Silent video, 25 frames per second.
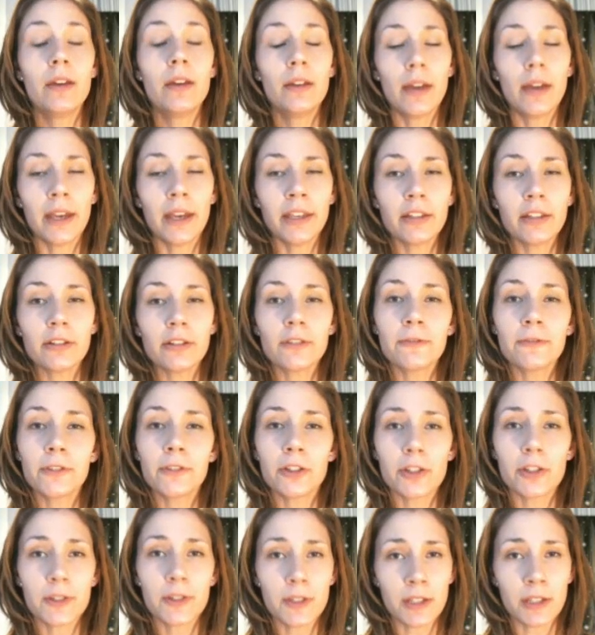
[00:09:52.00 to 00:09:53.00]
Angular
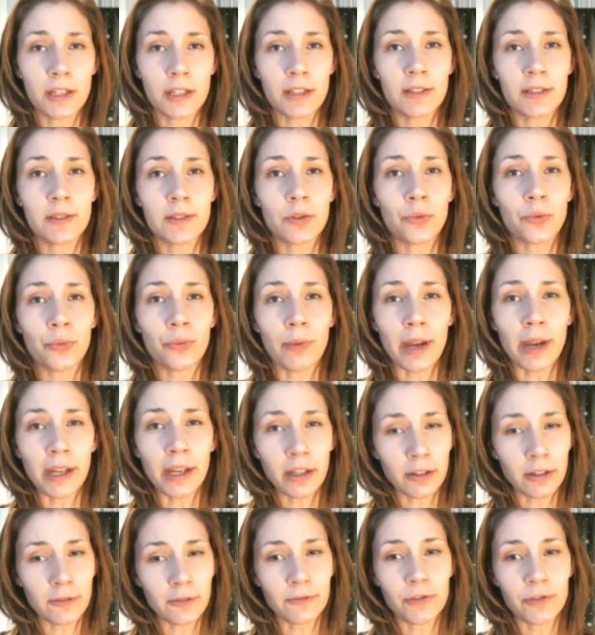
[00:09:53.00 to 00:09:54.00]
velocity is the
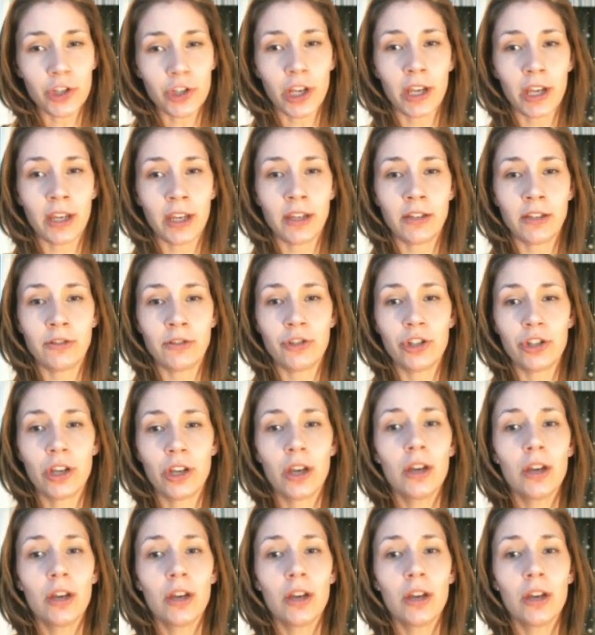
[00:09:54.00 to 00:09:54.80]
rate of change